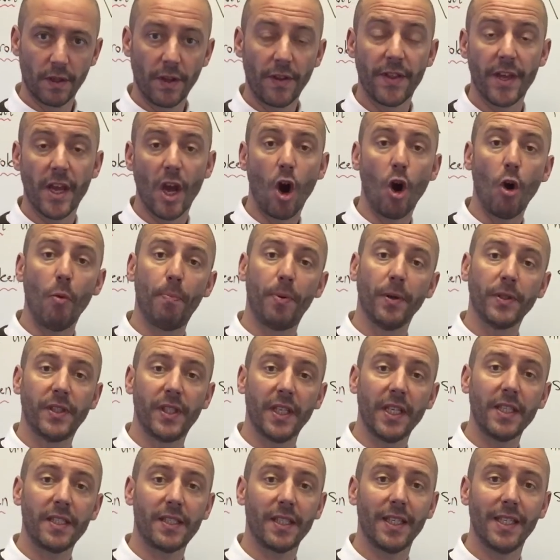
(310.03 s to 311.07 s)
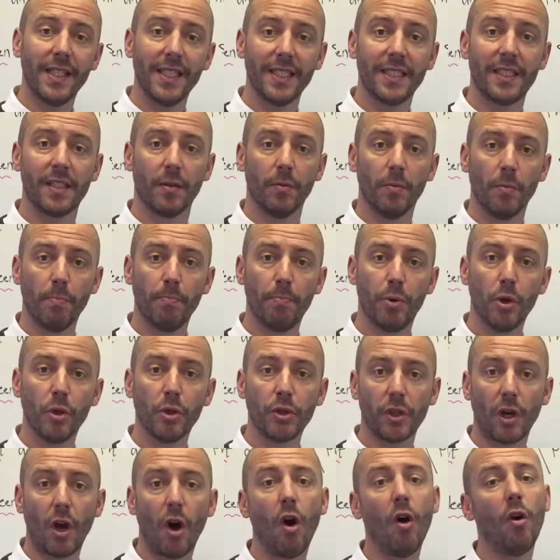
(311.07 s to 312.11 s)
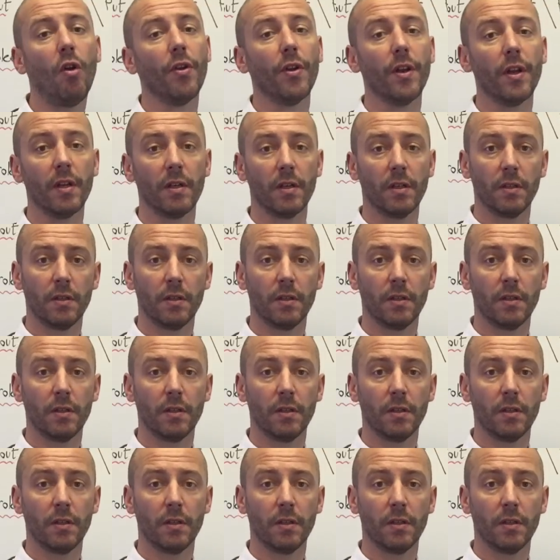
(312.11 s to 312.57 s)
The opposite is put on.